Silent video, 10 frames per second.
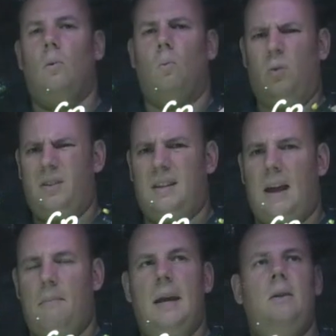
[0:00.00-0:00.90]
what does
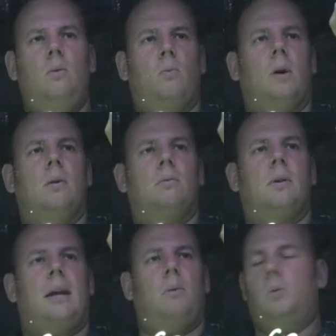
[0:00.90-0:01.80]
that mean?
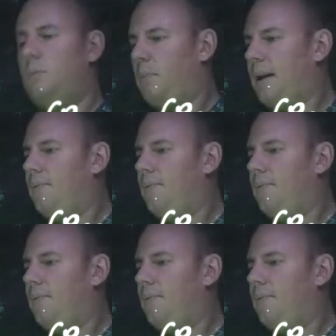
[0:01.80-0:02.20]
Well, it would be